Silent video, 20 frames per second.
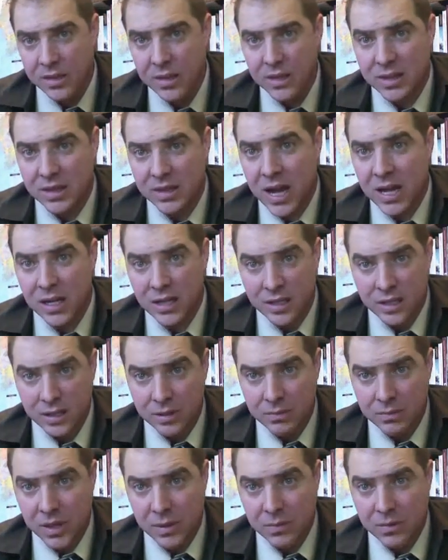The Dai
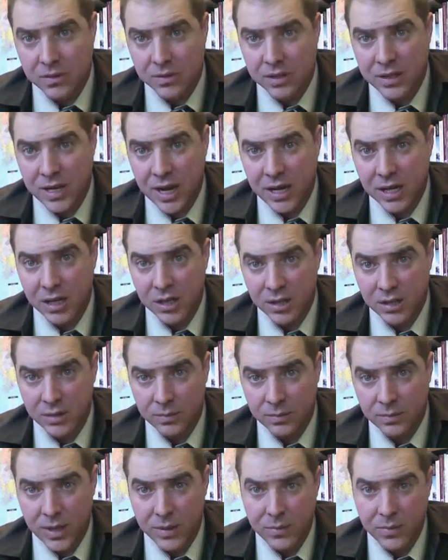Le people, the Dai
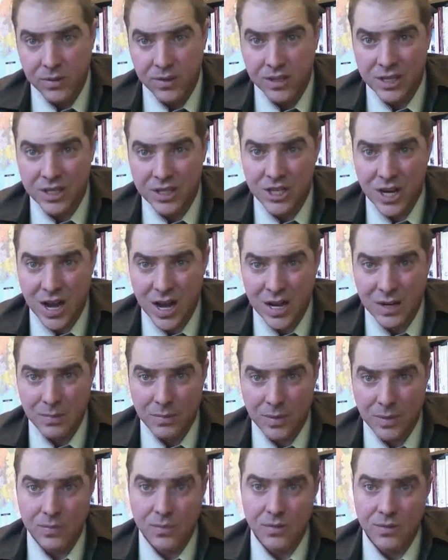Kun people, the Shan
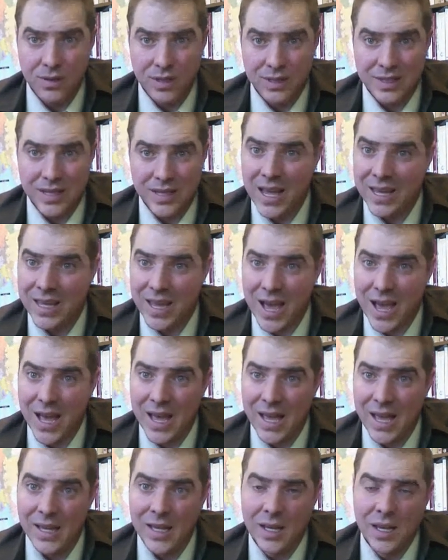people, the Dai
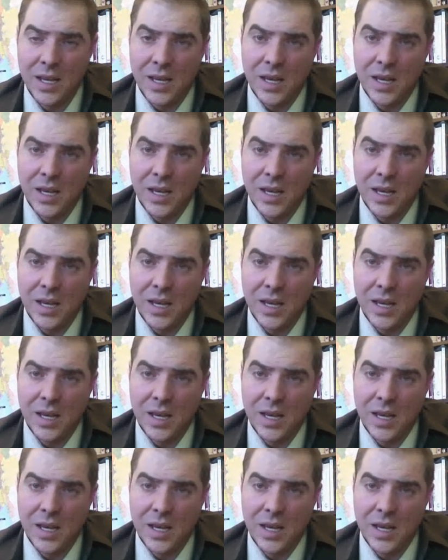Yai,